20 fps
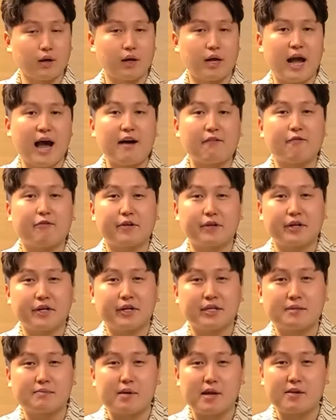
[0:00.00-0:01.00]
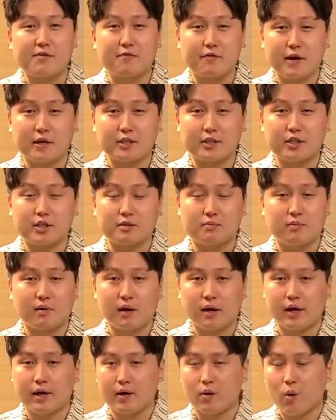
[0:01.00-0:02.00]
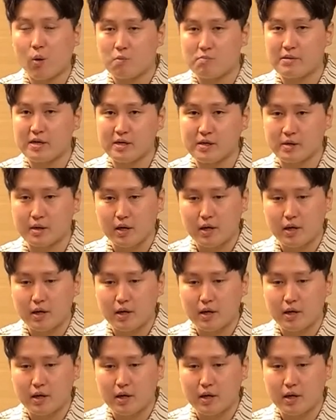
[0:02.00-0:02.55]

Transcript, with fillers: Cafri is manufactured by OB.